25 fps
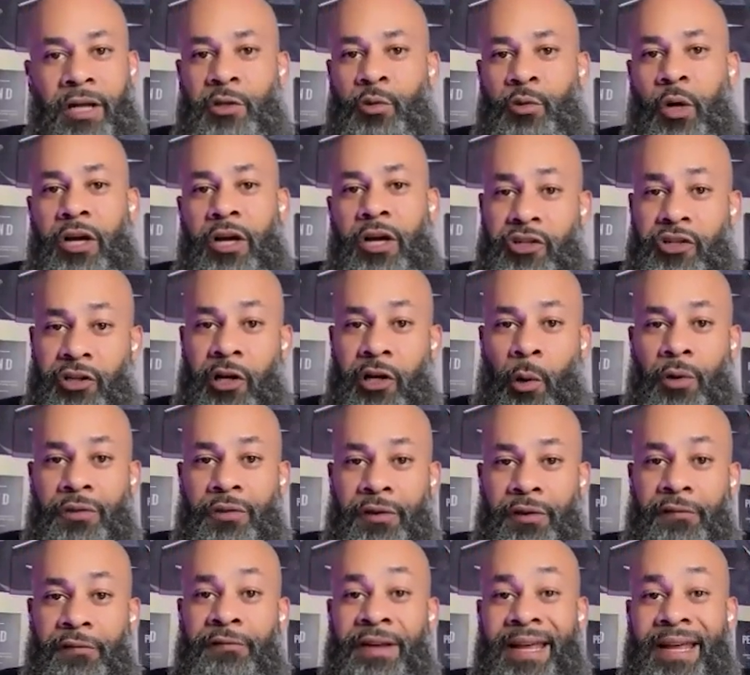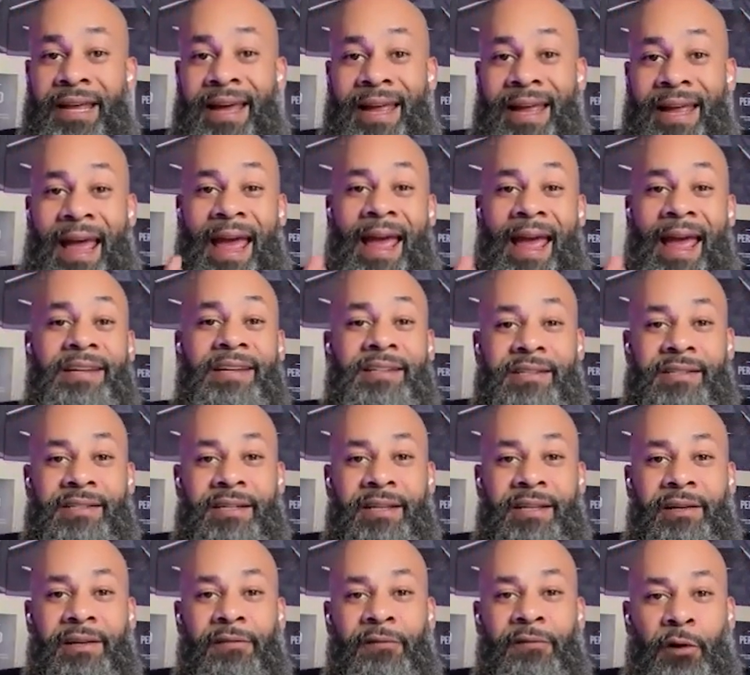that's why you should go with a VA
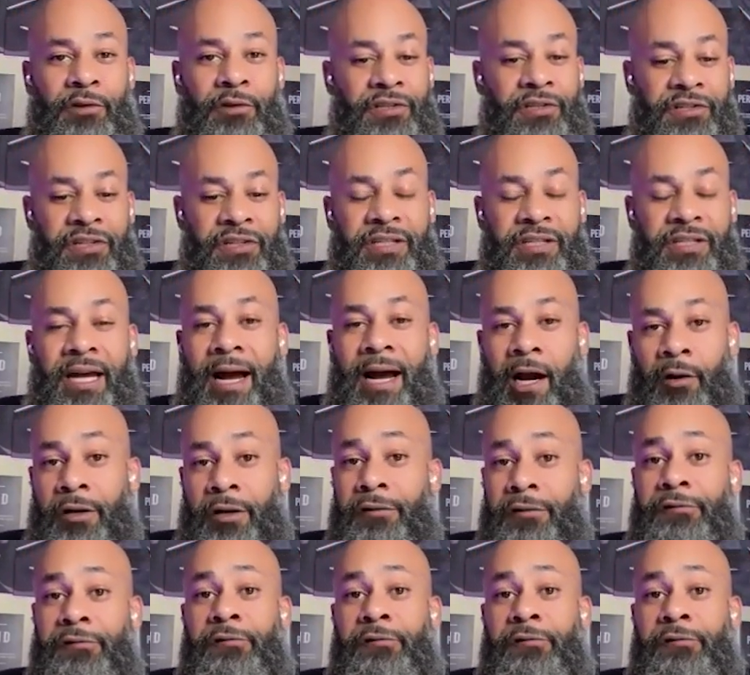agency versus just hiring